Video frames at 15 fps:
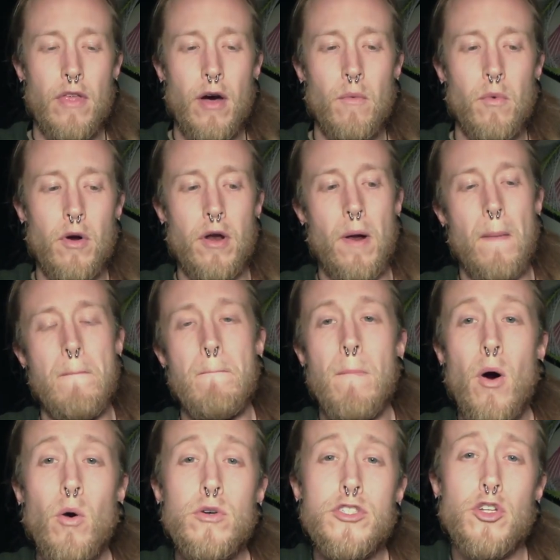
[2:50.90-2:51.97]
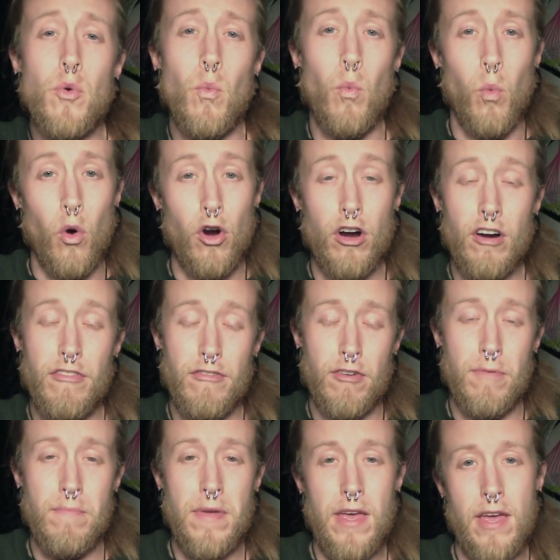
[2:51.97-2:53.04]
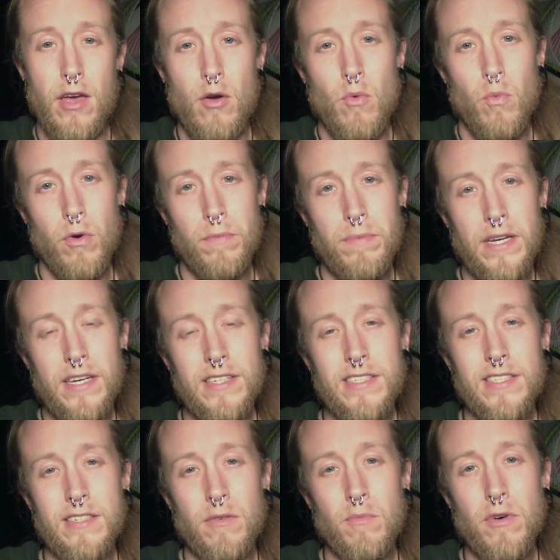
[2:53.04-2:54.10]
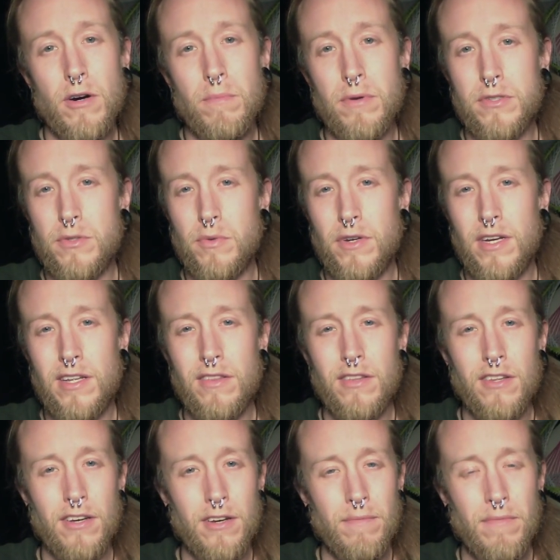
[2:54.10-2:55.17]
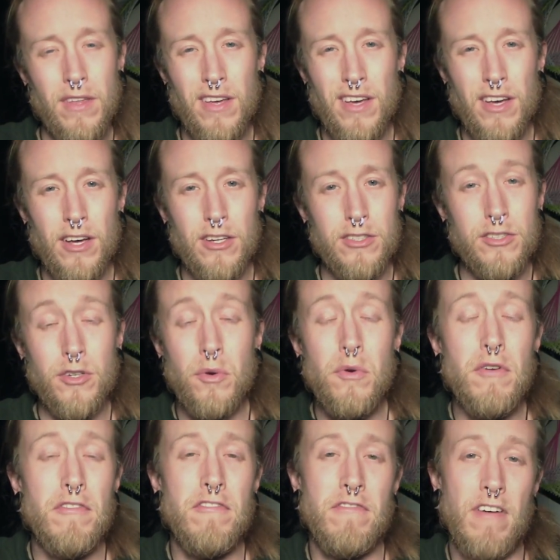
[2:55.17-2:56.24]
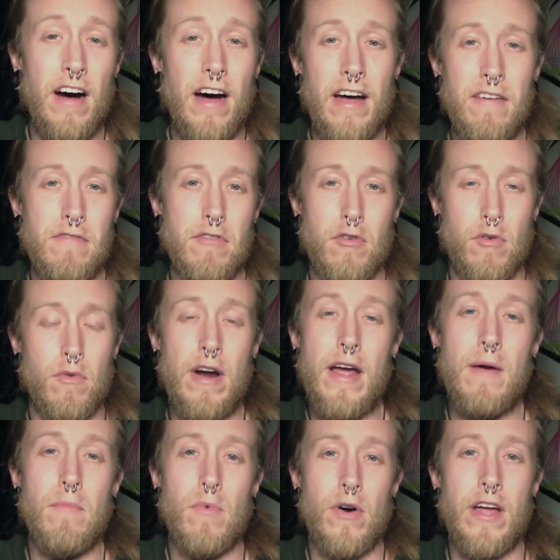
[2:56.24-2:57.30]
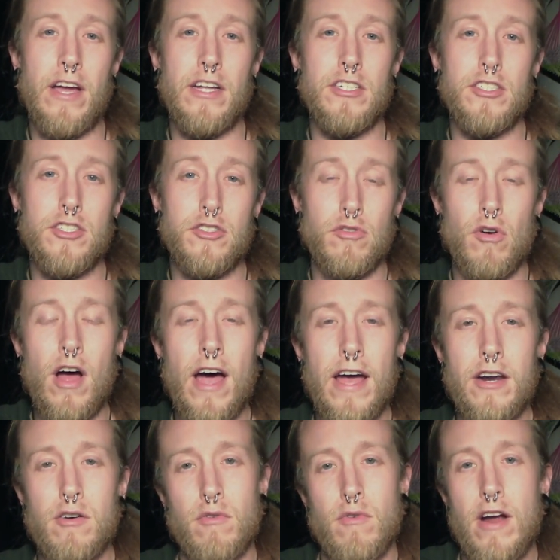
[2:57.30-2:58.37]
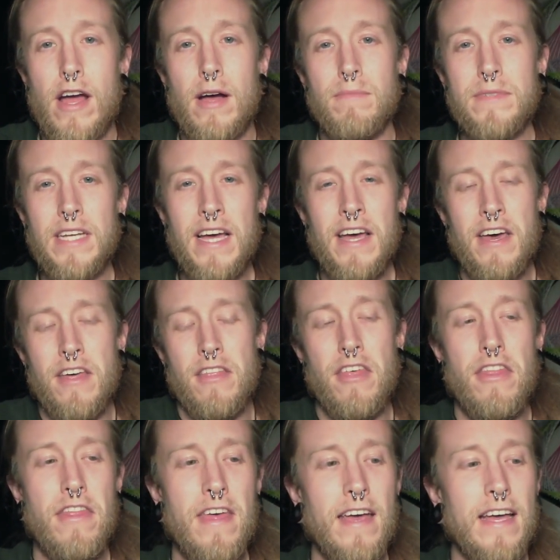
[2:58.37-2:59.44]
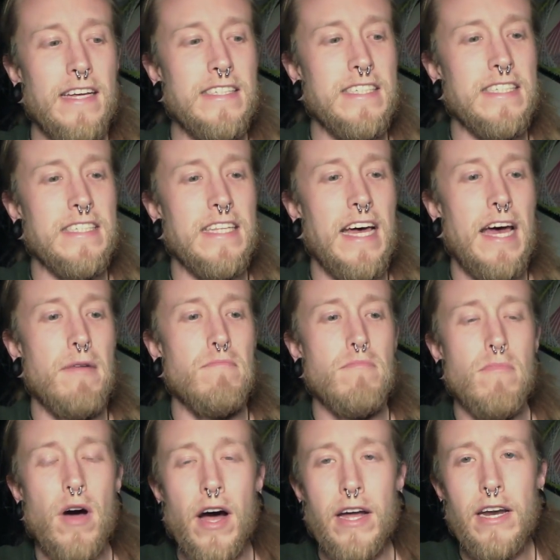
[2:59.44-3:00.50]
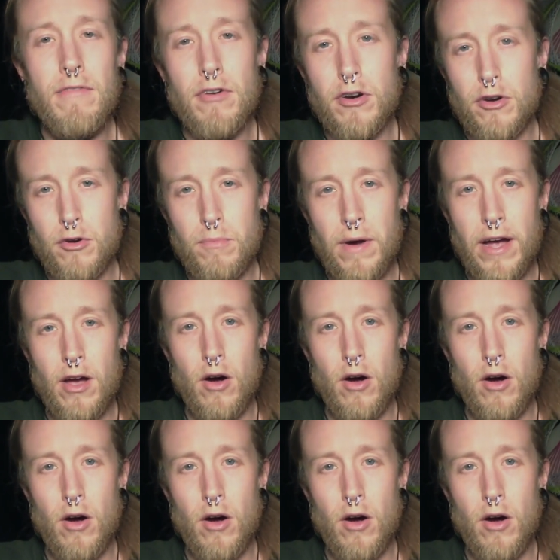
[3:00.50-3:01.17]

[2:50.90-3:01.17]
that would most work for me would be somewhere between the two to five gram range, dried grams. The thing is, is that I never grew my